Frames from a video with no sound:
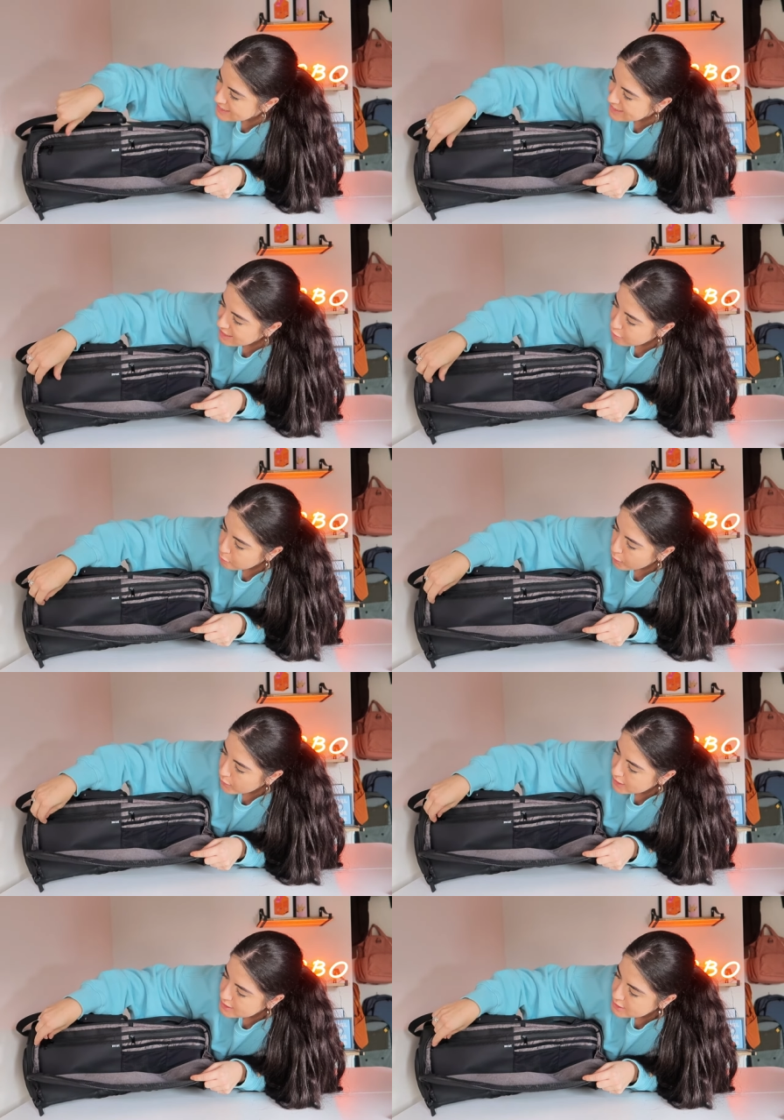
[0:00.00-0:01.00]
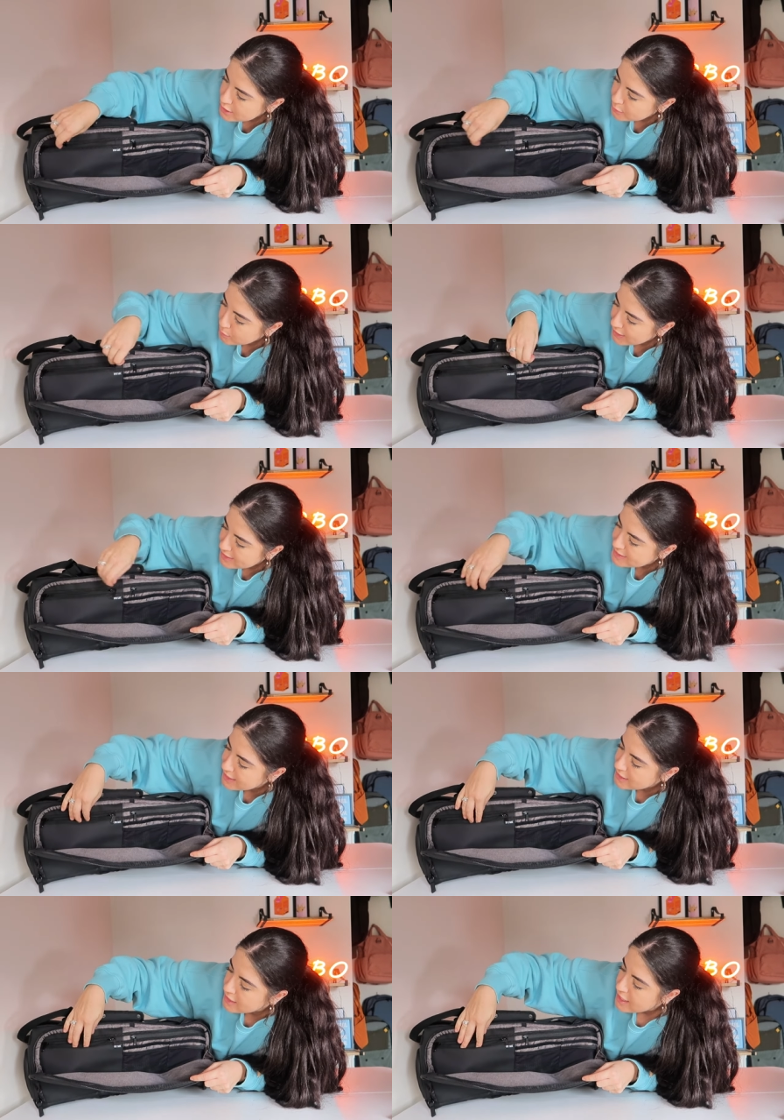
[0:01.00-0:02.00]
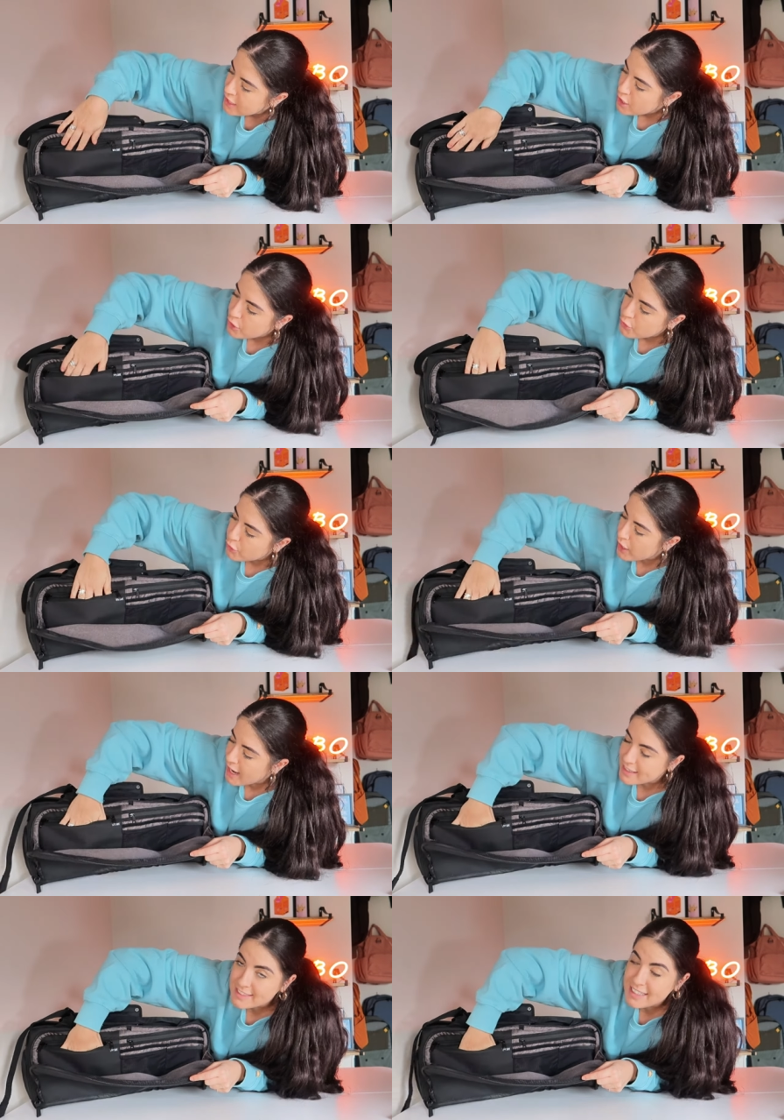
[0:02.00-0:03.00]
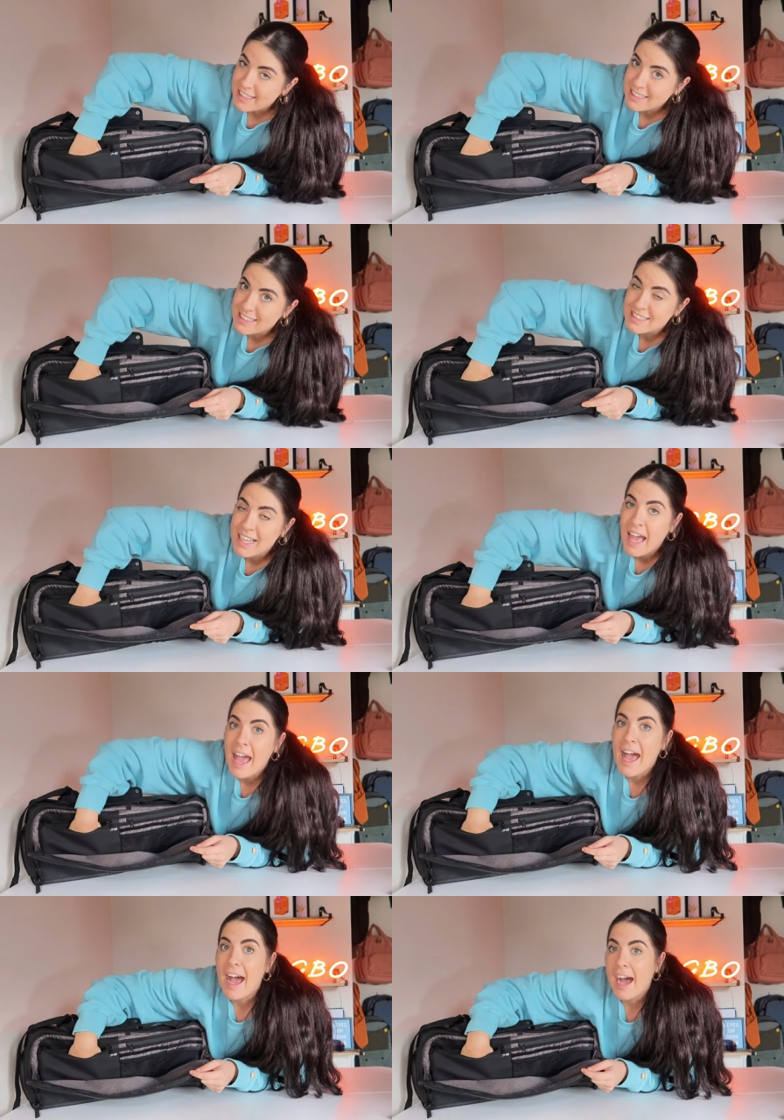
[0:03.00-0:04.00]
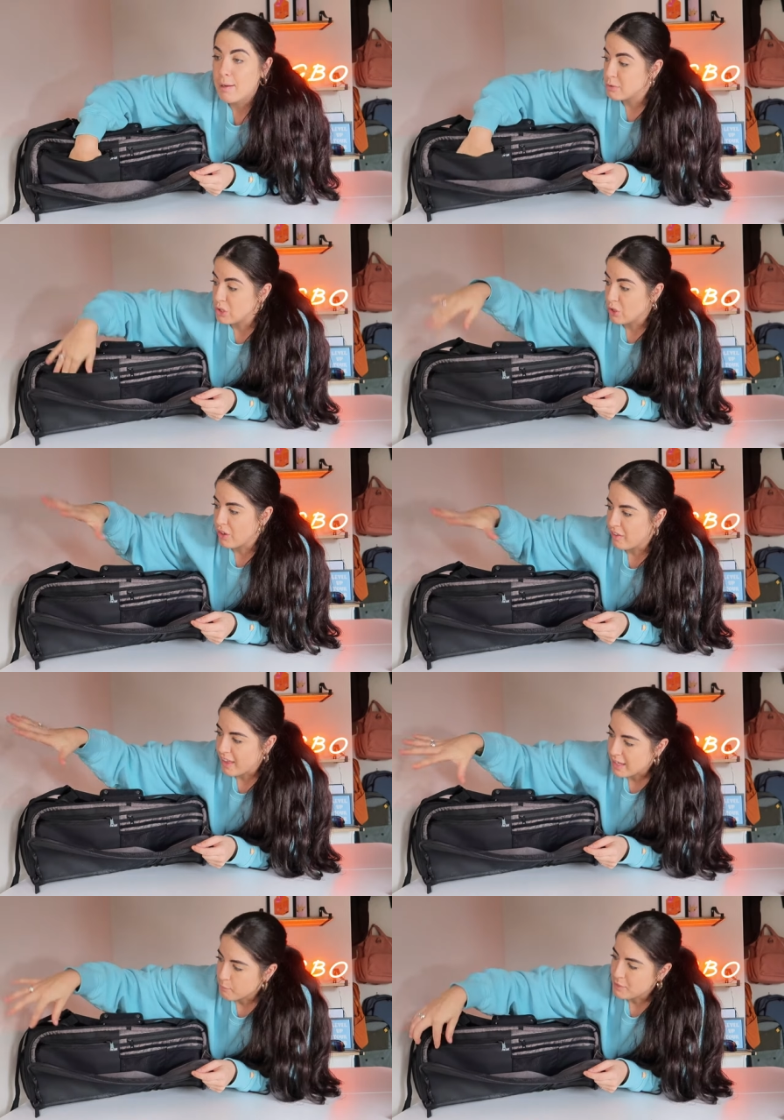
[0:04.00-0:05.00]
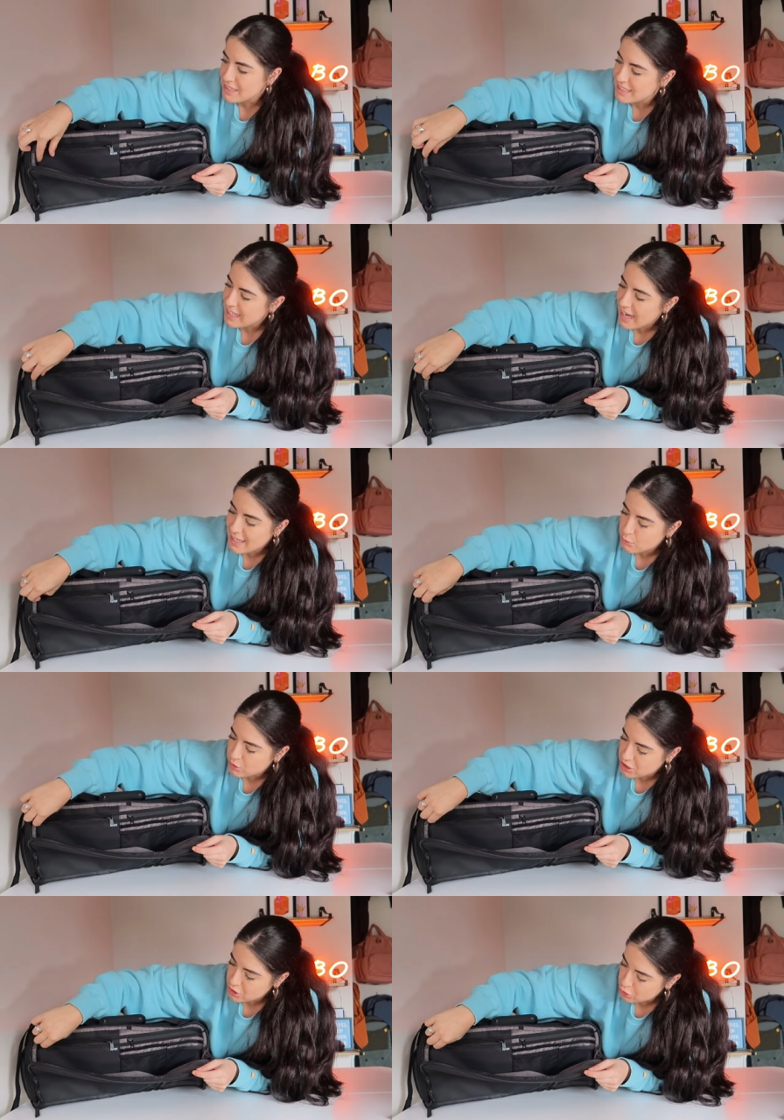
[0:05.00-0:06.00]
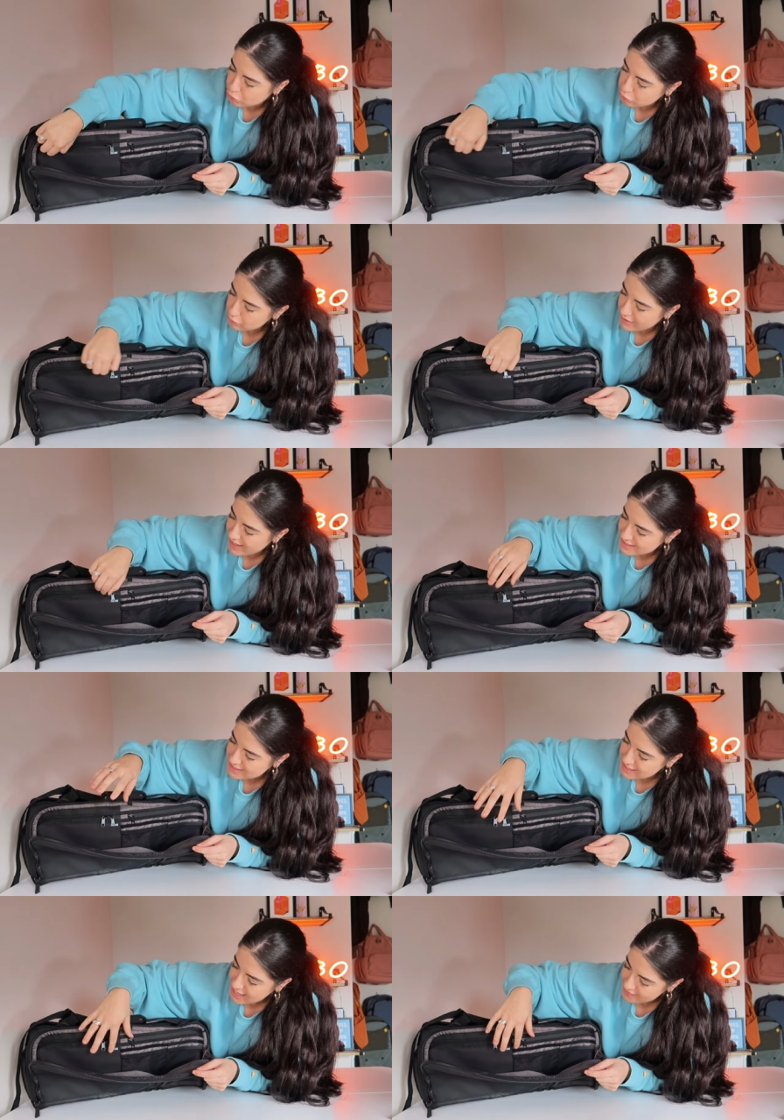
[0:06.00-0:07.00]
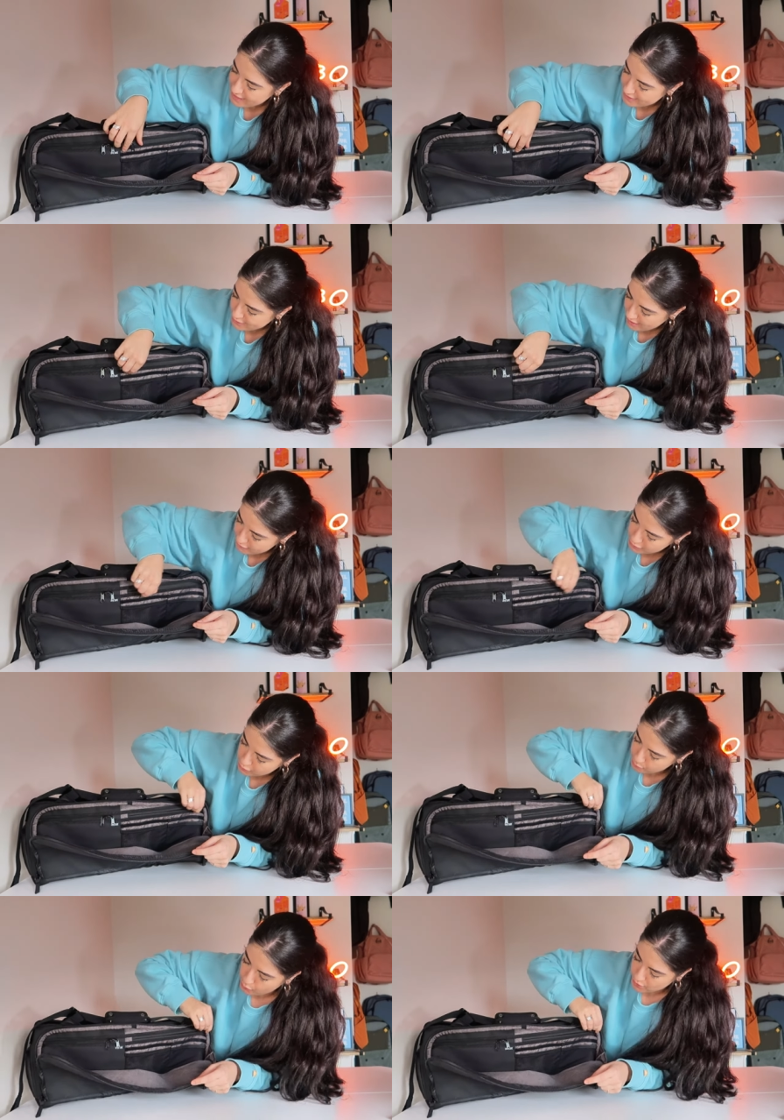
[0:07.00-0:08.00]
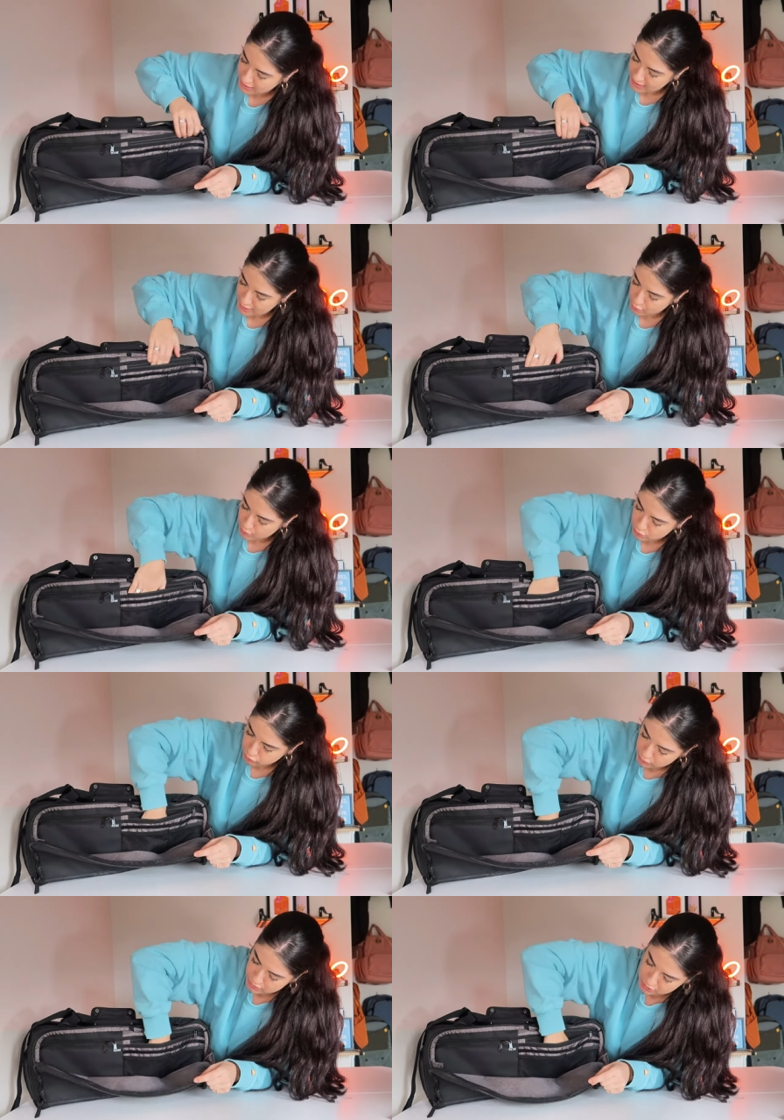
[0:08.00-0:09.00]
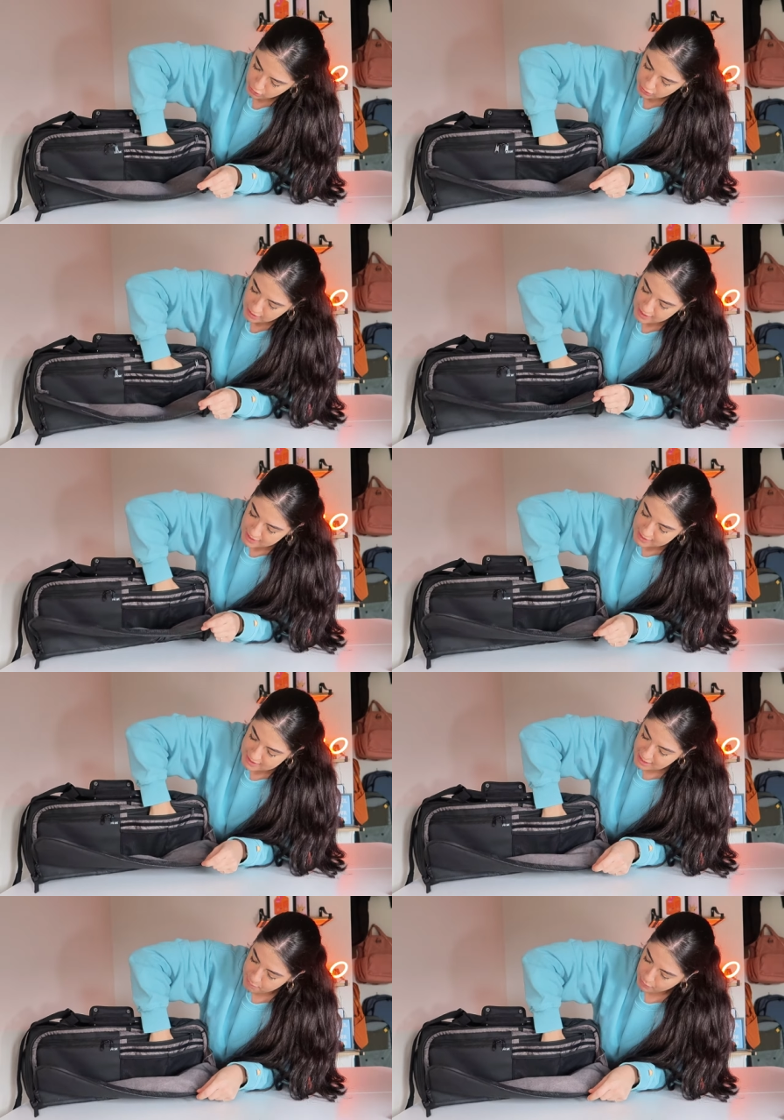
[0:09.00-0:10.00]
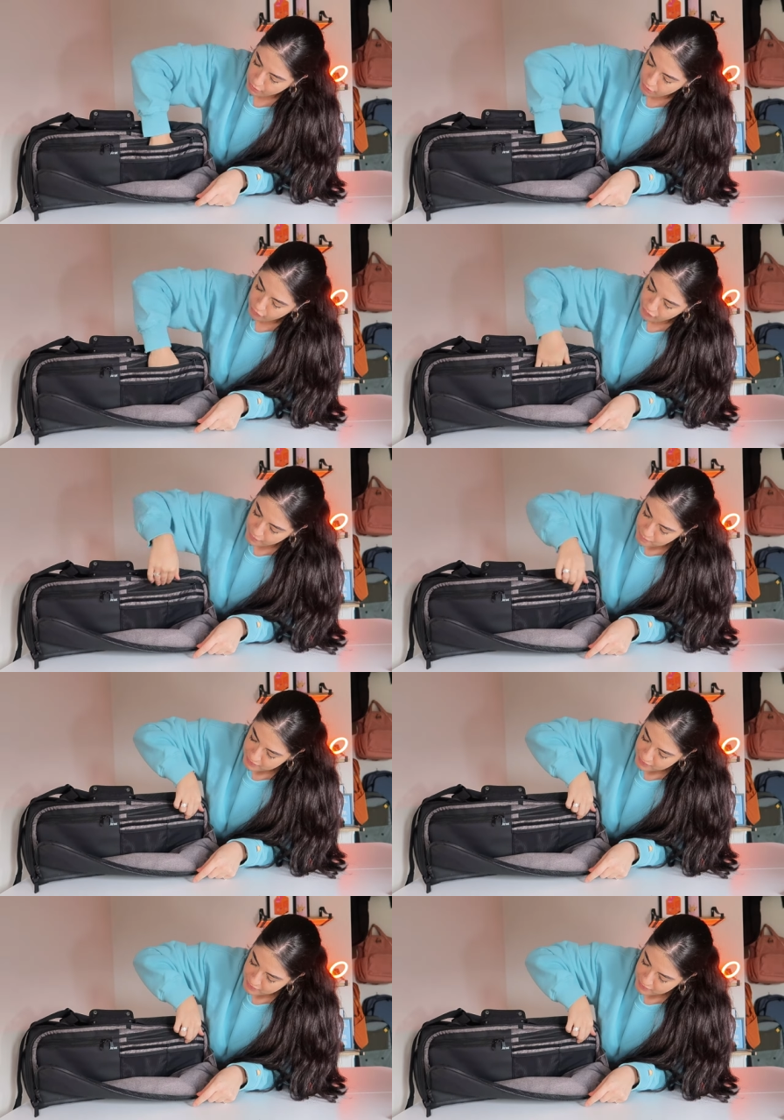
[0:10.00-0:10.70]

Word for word: safe pockets so you can place in your IDs. Um, so none of that can be scanned, which is great. And then you have another pocket here which runs down deep enough